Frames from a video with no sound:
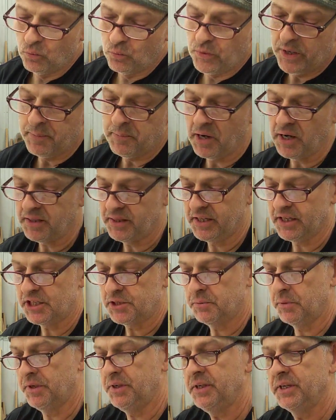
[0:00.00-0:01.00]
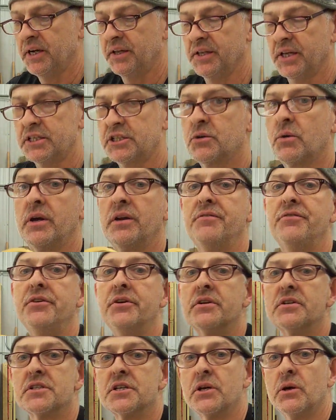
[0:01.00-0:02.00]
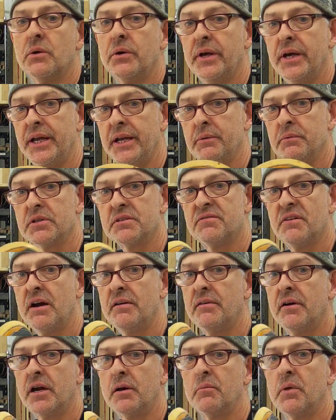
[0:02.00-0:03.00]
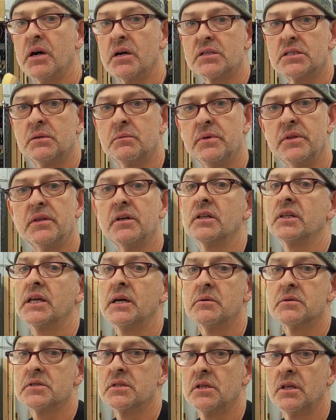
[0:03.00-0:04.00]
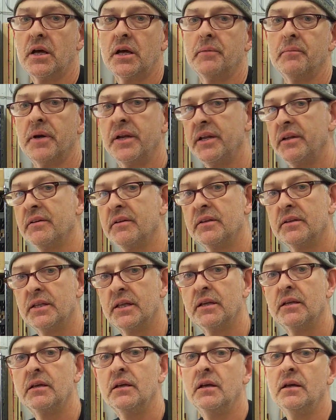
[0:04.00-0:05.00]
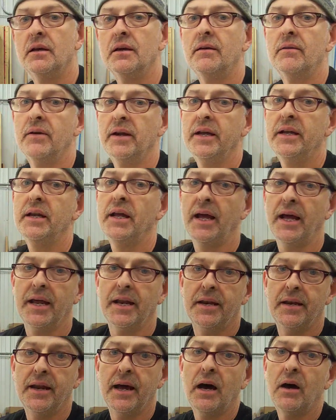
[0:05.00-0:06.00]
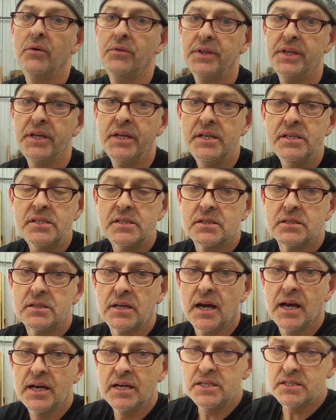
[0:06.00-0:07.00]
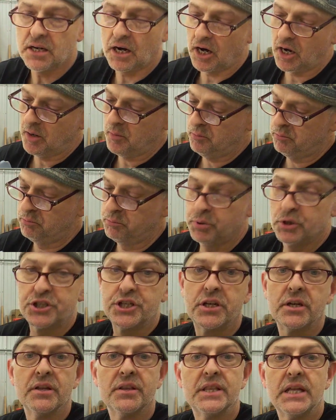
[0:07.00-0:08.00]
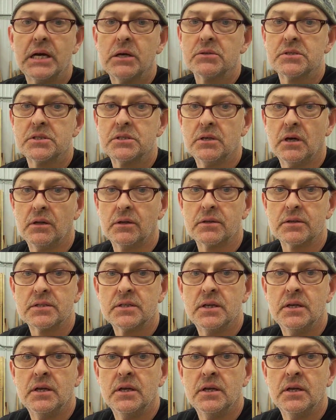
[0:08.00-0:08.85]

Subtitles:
We bought this one. Now that's quite a few years ago, and it was $500, and we thought that was a lot of money. right? And now these guys are pushing $1,000.